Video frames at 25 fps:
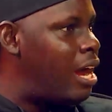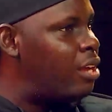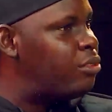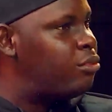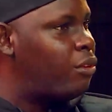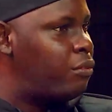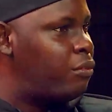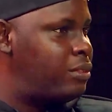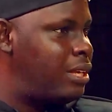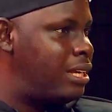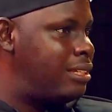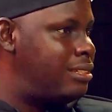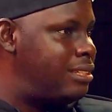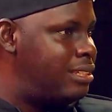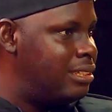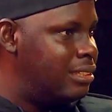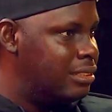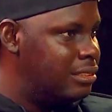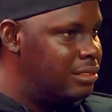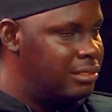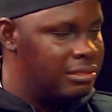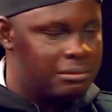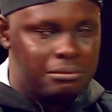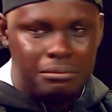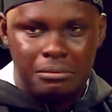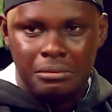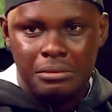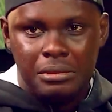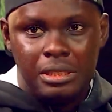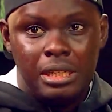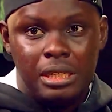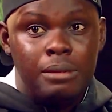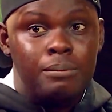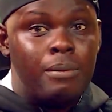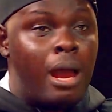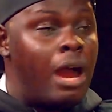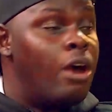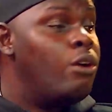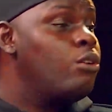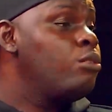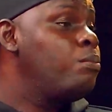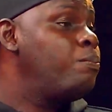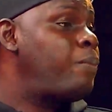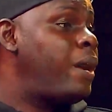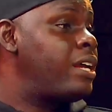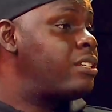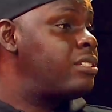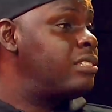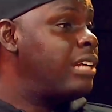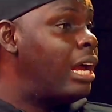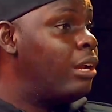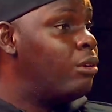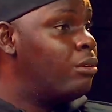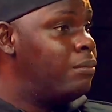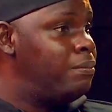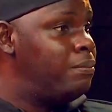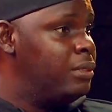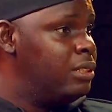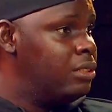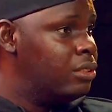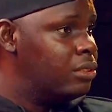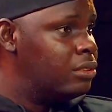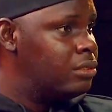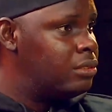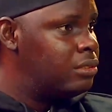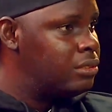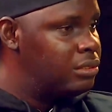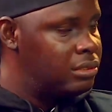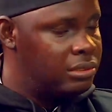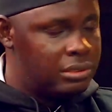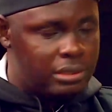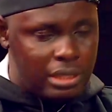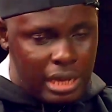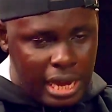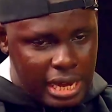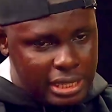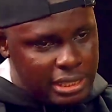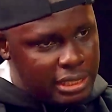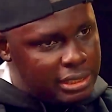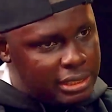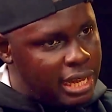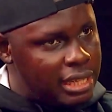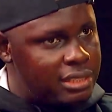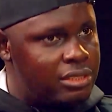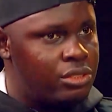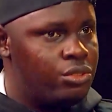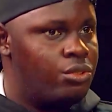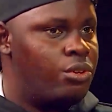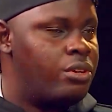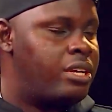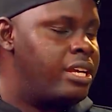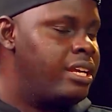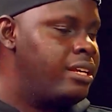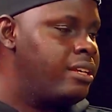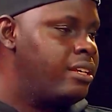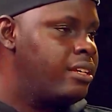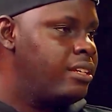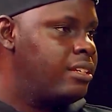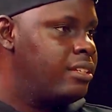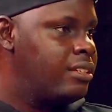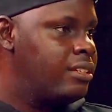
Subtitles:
out of 30. In my own personal opinion, I think that is okay.